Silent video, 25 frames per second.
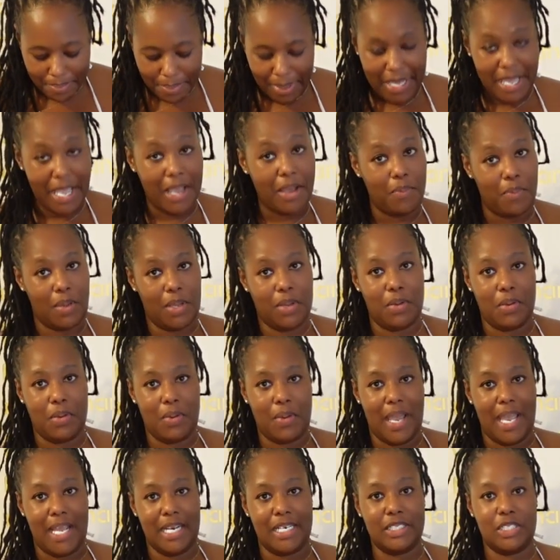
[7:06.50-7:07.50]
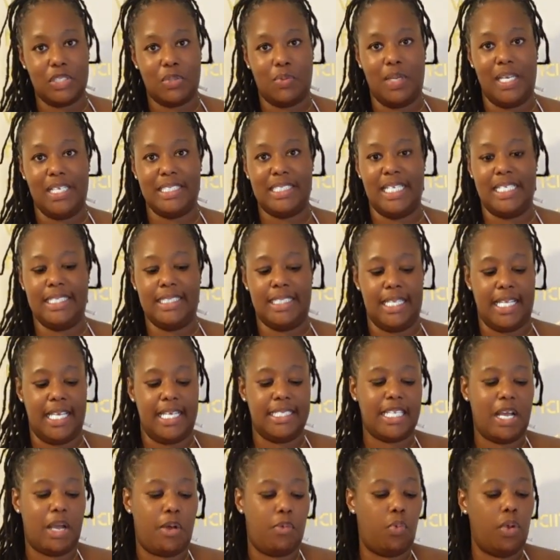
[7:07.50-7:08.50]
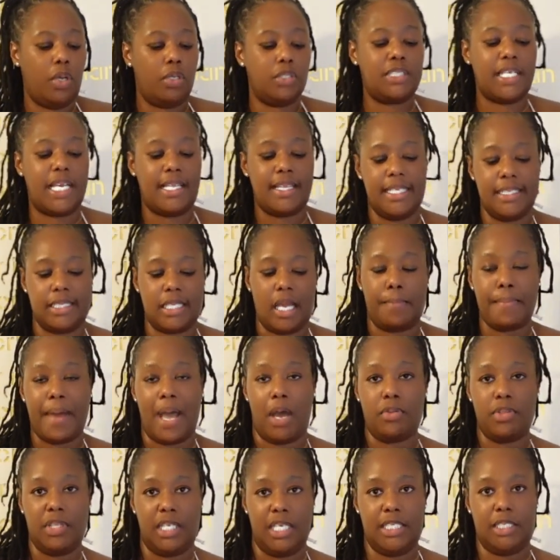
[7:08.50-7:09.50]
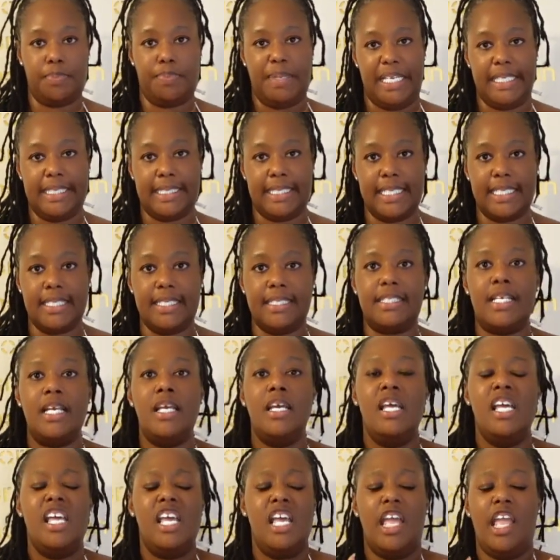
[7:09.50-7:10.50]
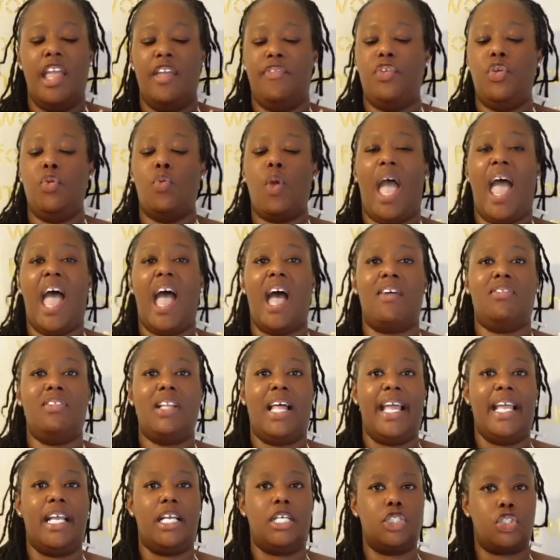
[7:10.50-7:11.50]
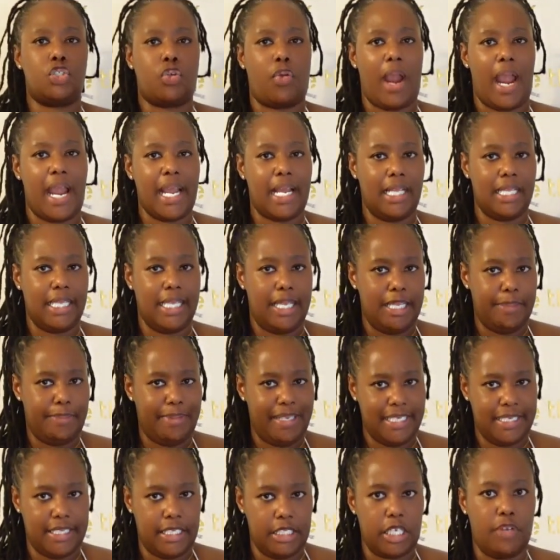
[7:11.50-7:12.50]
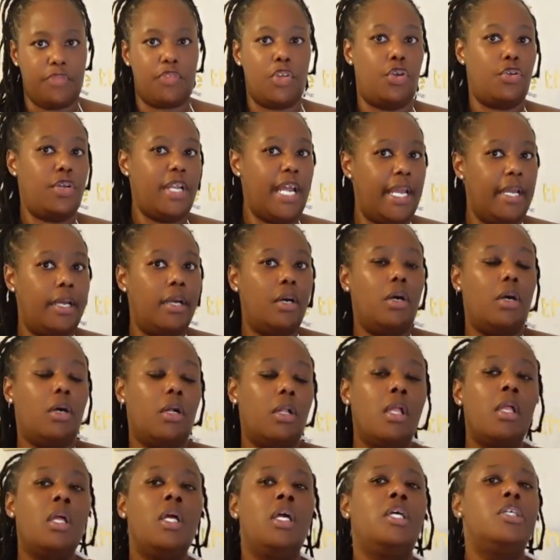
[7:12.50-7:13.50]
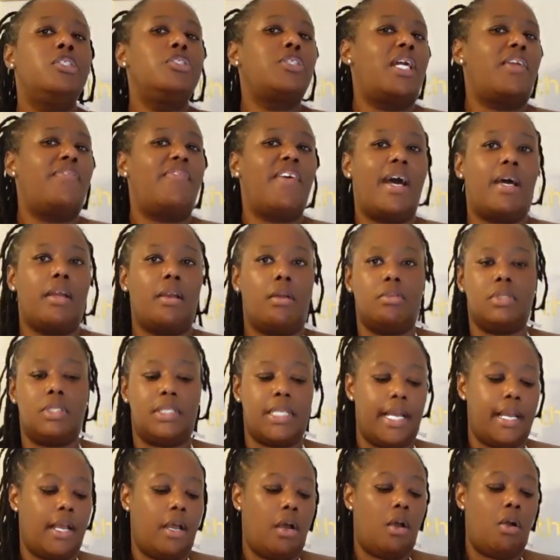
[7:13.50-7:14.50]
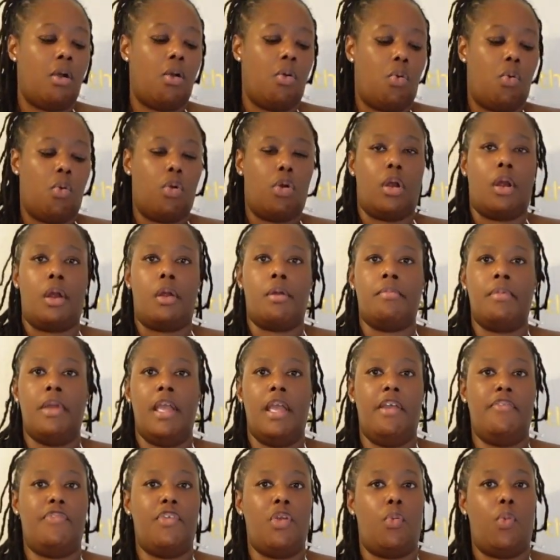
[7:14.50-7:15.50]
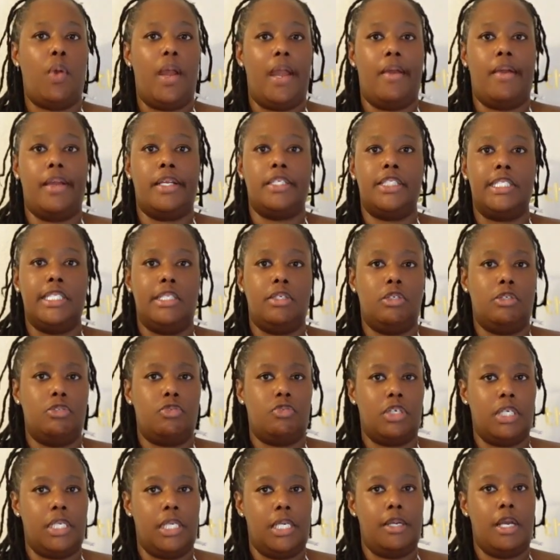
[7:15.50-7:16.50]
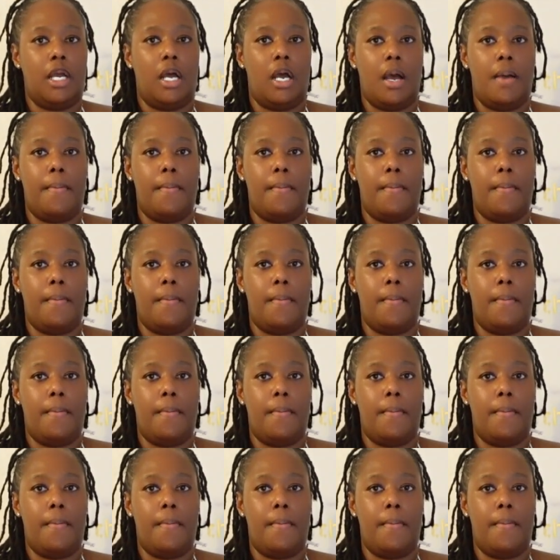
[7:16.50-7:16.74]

yeah, we're gonna go ahead and squeeze into this. I will say this about these pieces. If you have like scraggly pieces of your nail, try to file those down, or if you're wearing jewelry,